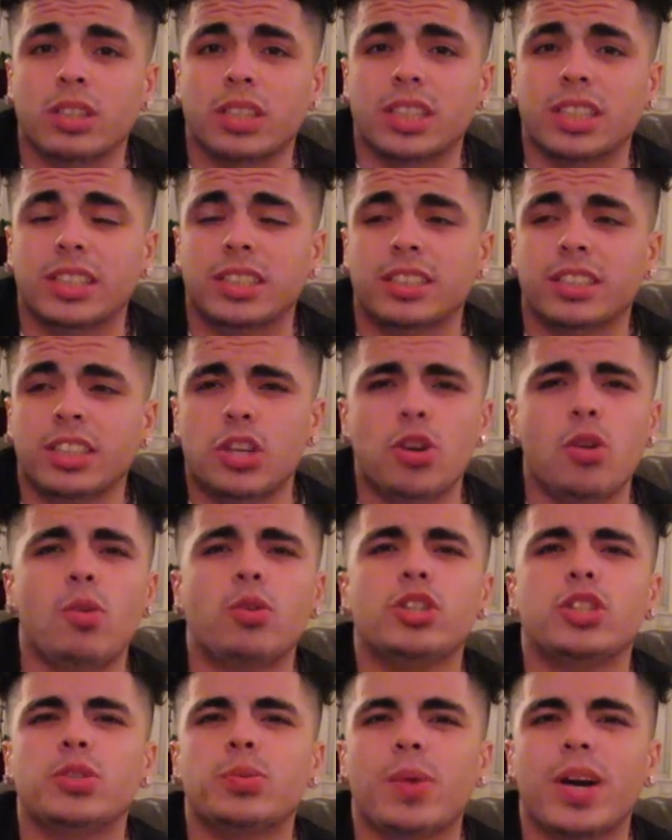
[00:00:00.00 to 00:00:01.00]
because you
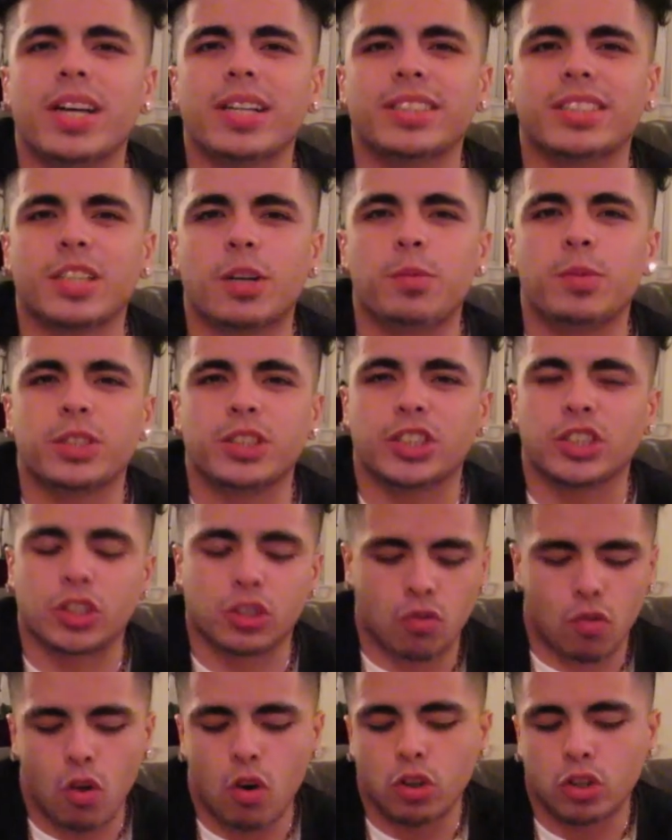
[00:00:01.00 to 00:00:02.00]
don't just want someone
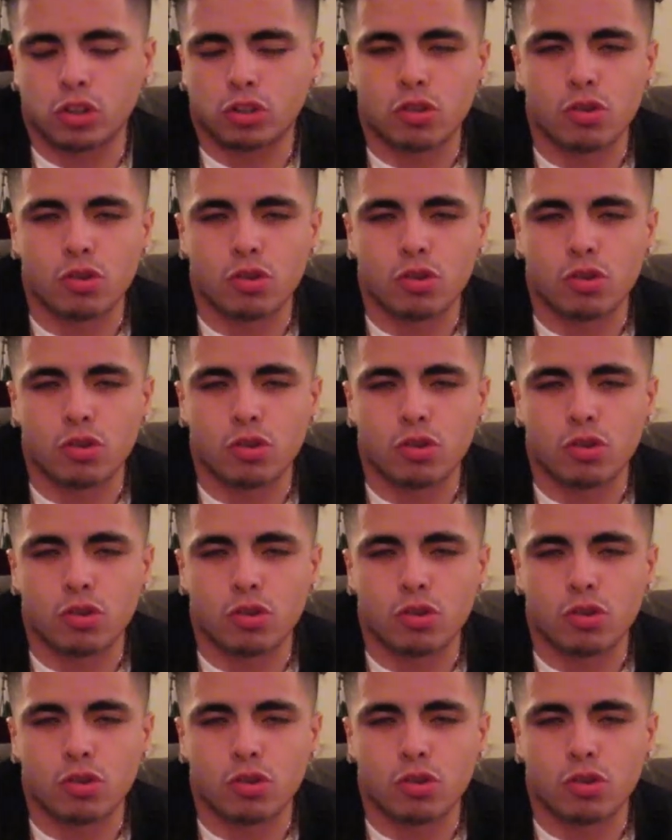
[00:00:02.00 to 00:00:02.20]
just scrolling